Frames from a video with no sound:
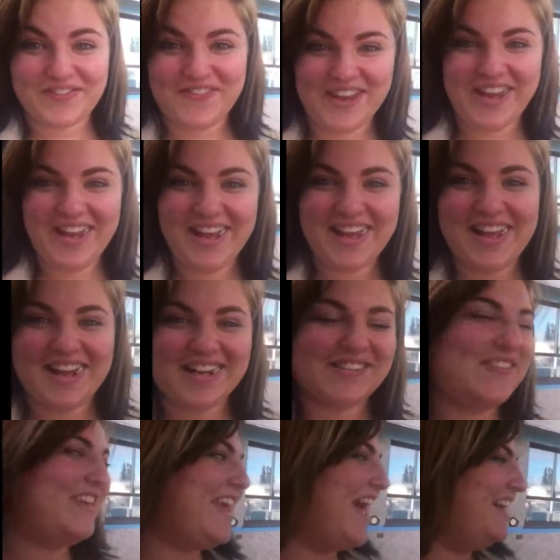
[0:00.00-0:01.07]
No!
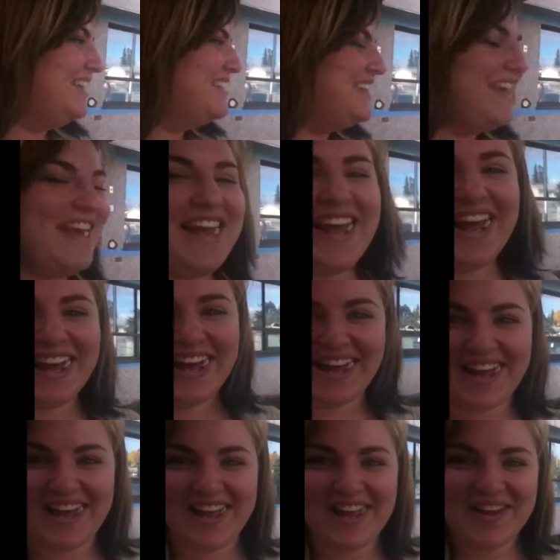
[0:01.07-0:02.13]

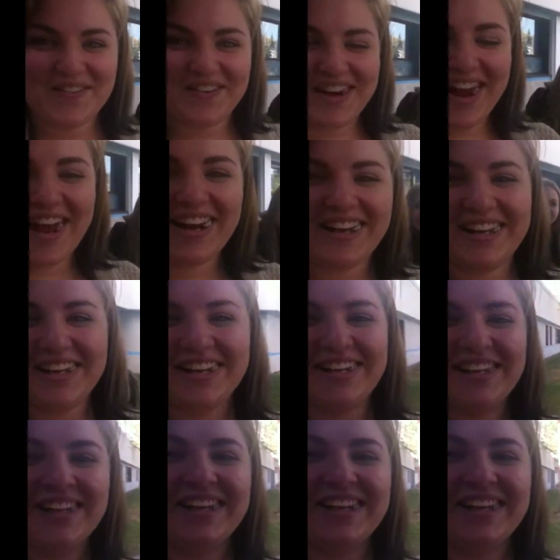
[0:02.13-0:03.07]
Brianna.